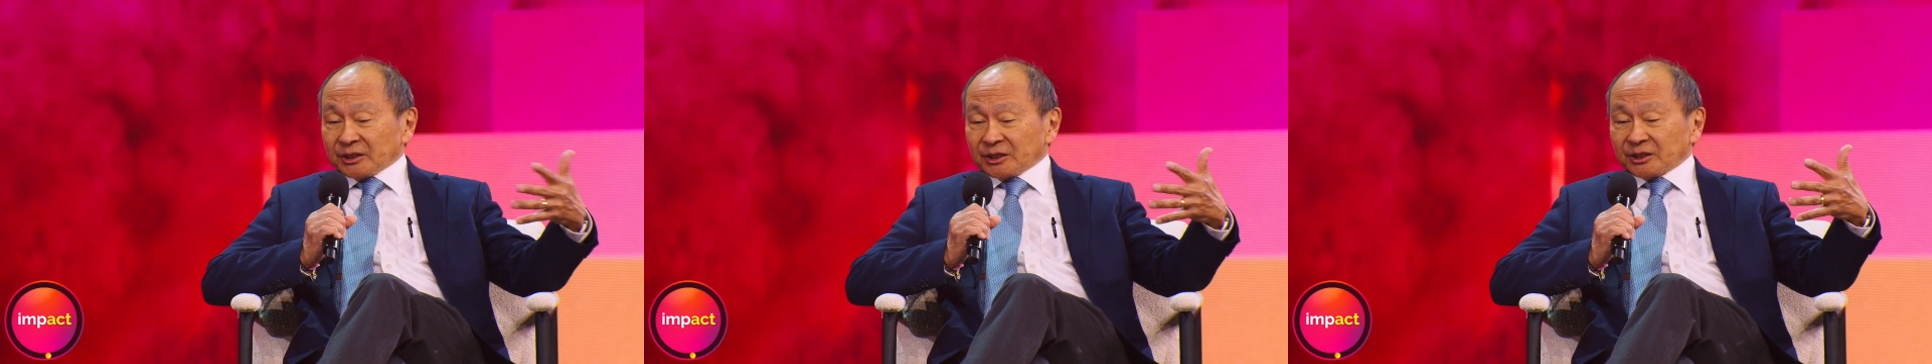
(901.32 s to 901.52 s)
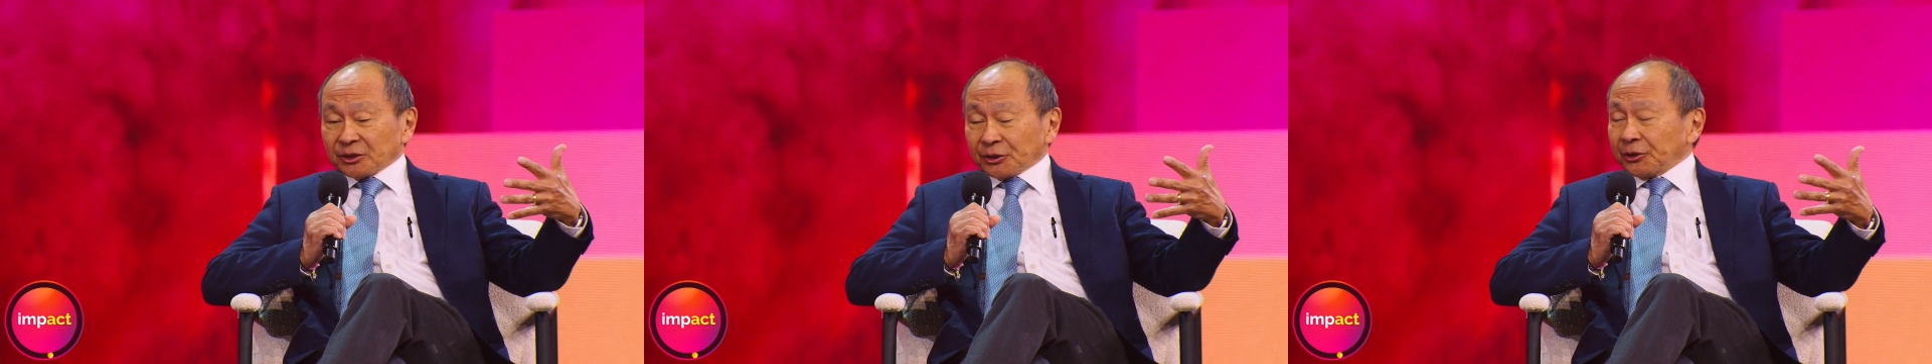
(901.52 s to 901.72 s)

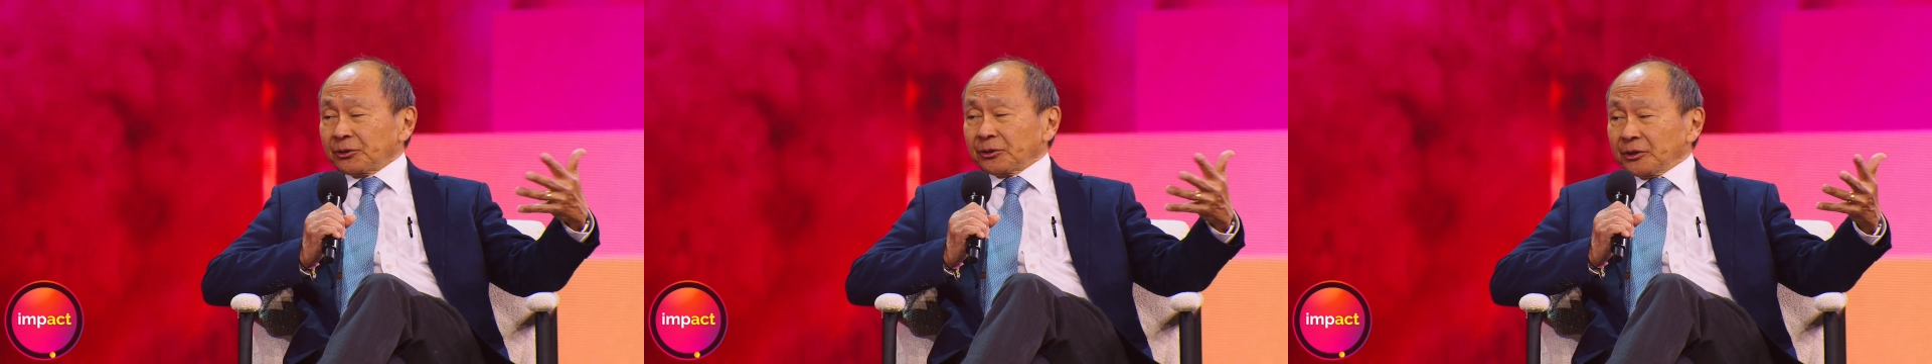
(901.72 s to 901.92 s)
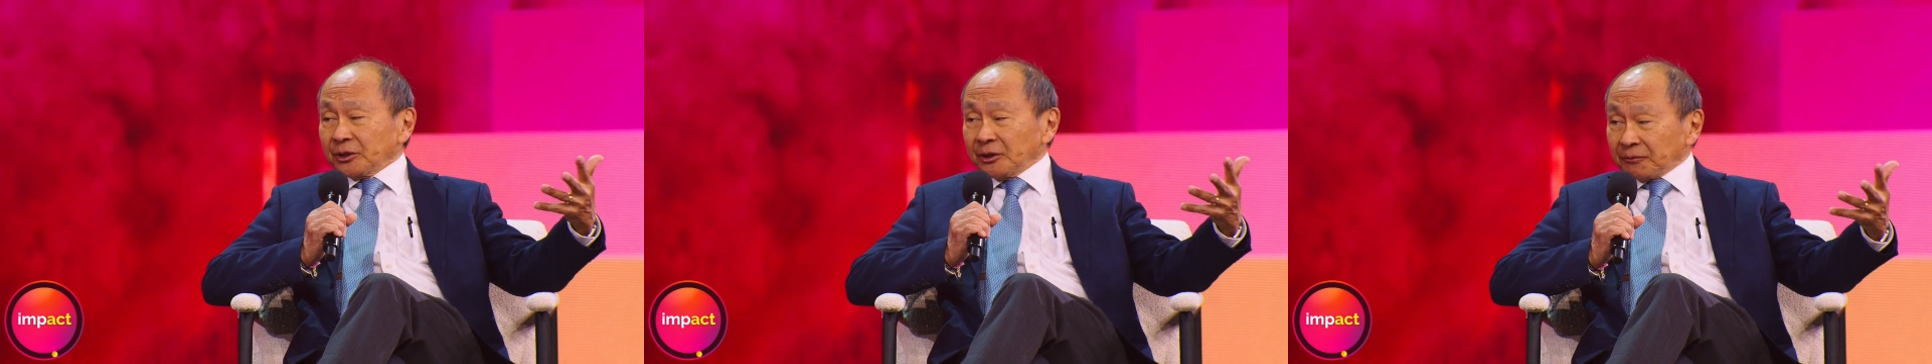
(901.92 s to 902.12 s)

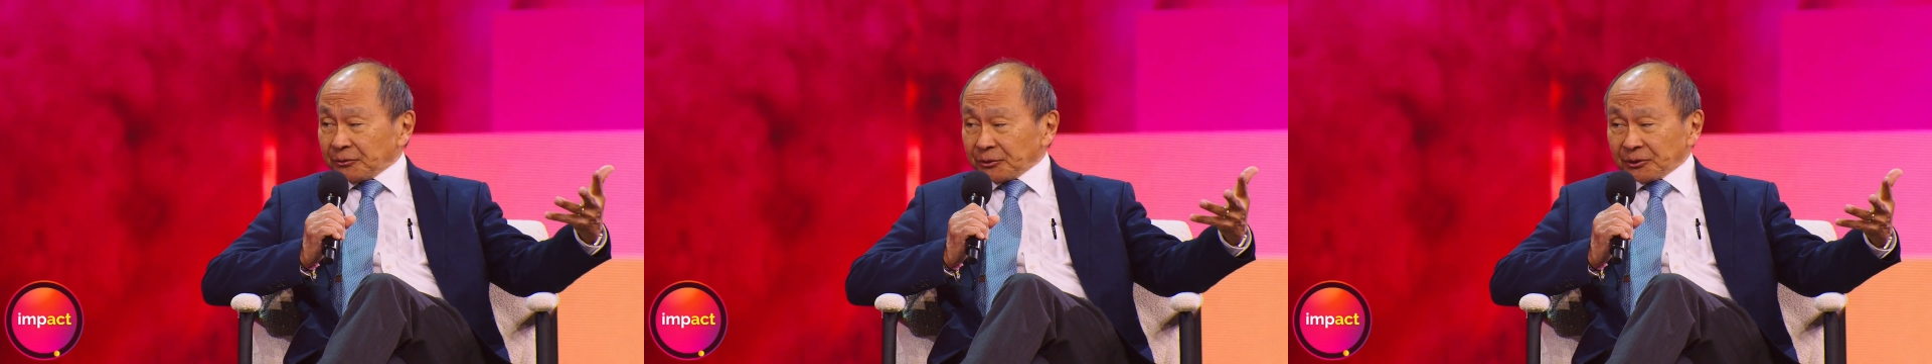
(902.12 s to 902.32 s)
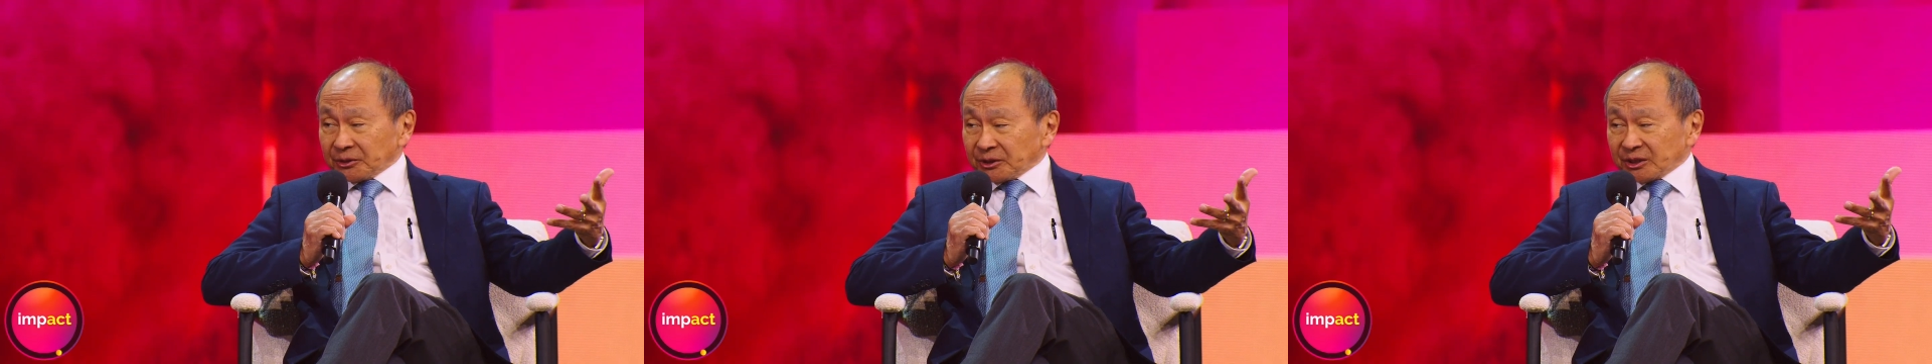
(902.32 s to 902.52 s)
security for
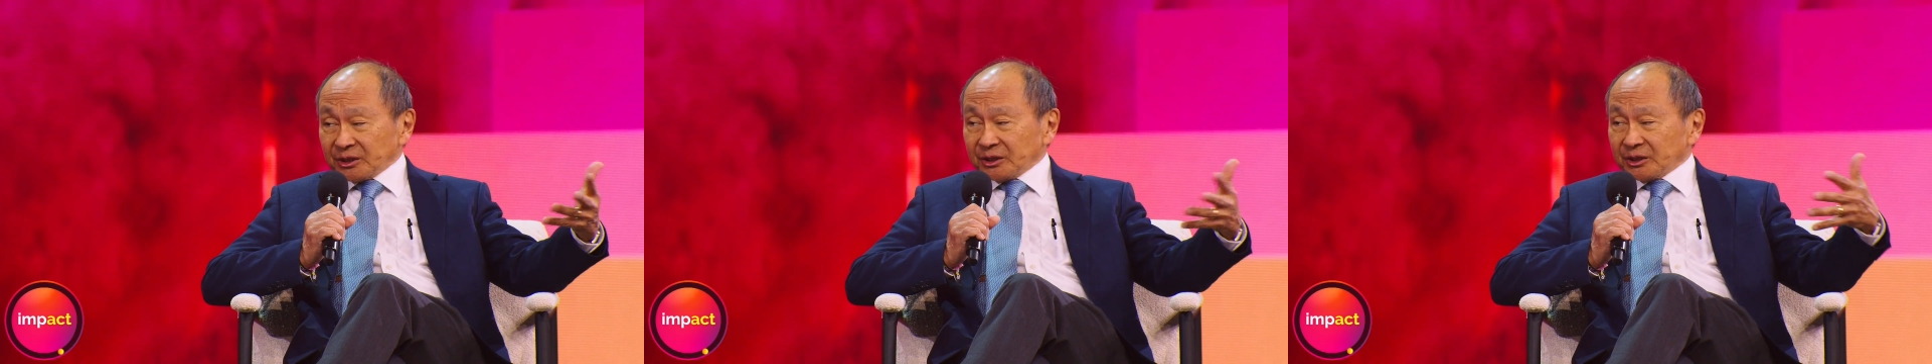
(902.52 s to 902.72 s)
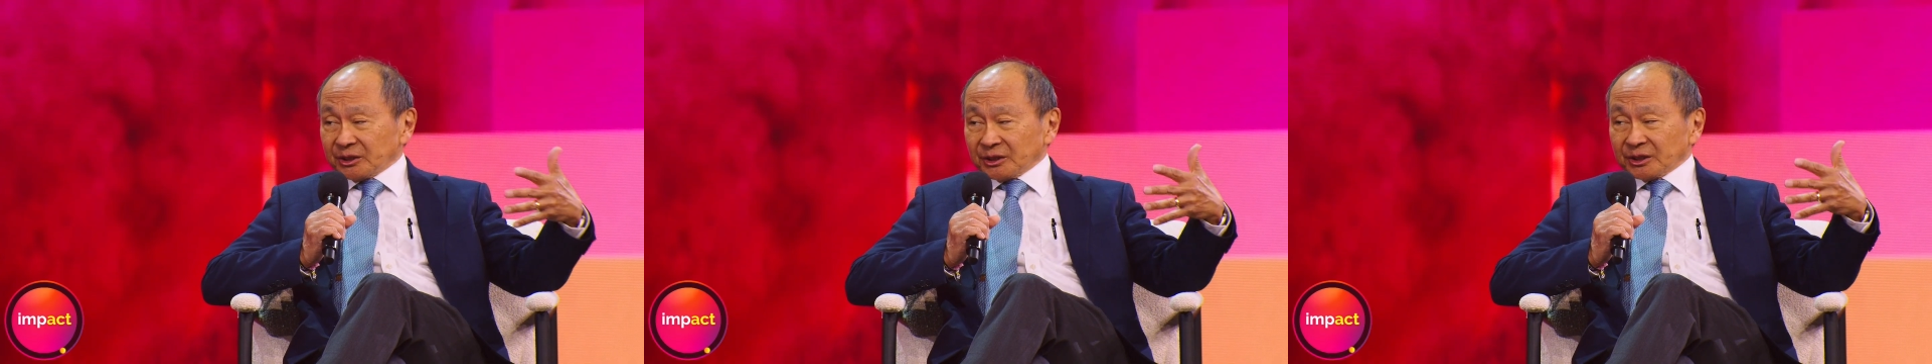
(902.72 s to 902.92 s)
your
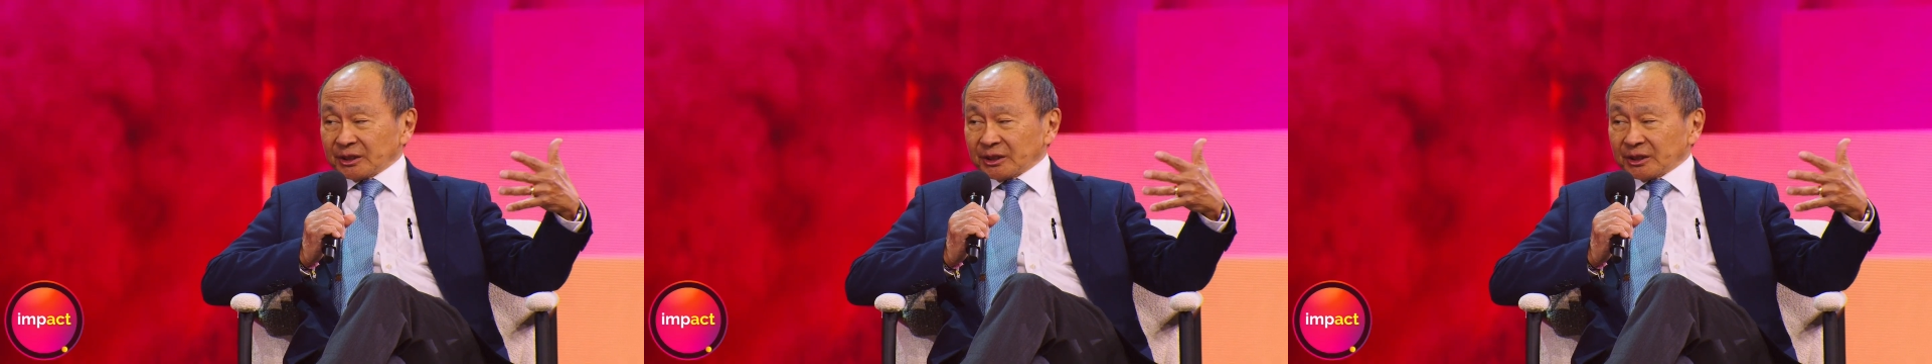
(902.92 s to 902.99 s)
citizens,